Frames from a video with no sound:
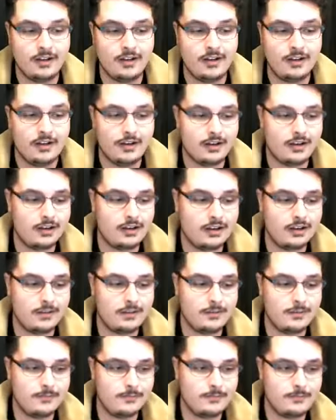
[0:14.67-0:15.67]

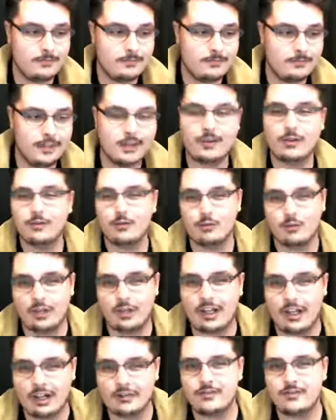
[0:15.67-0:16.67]
You know, a
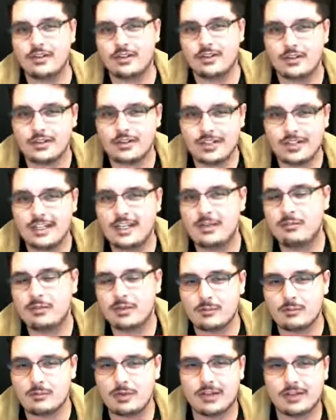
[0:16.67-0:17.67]
lot of us are steeped
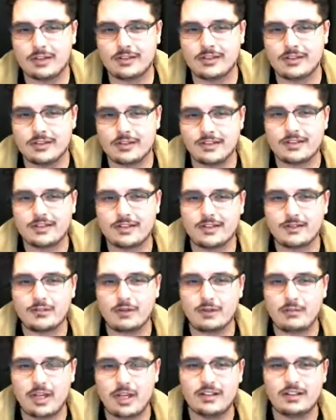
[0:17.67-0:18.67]
in politics.
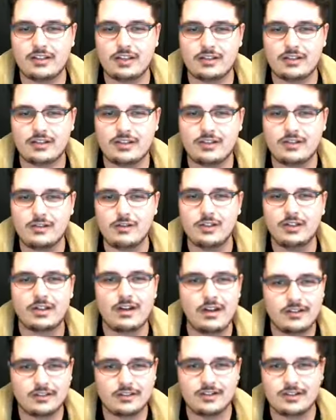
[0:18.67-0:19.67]
We pay attention to it
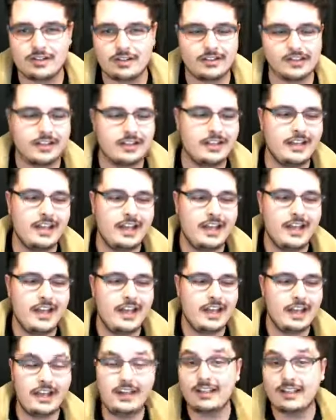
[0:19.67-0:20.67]
constantly,
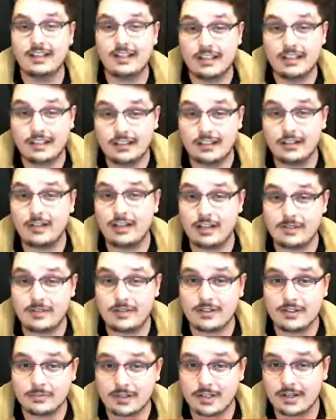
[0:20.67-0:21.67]
and it can get a little heavy
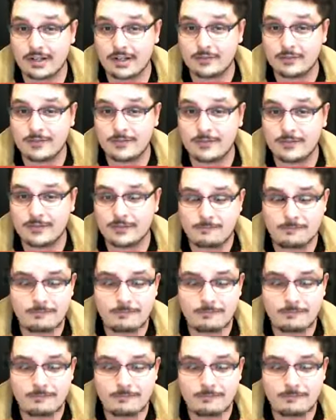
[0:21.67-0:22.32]
sometimes.